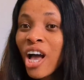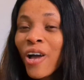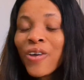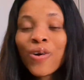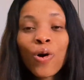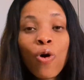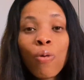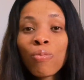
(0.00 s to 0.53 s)

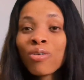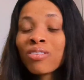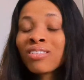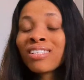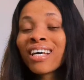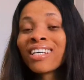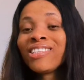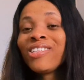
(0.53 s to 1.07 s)
your
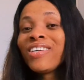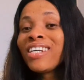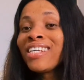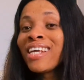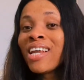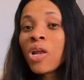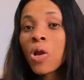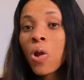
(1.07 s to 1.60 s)
hormones are doing
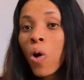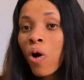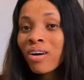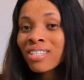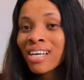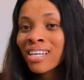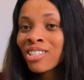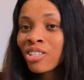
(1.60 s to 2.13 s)
a lot
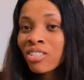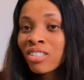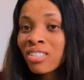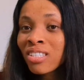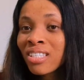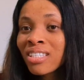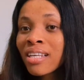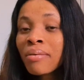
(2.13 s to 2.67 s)
and your
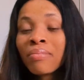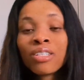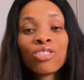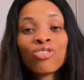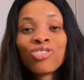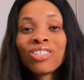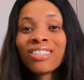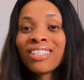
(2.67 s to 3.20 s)
system is
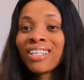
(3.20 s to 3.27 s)
doing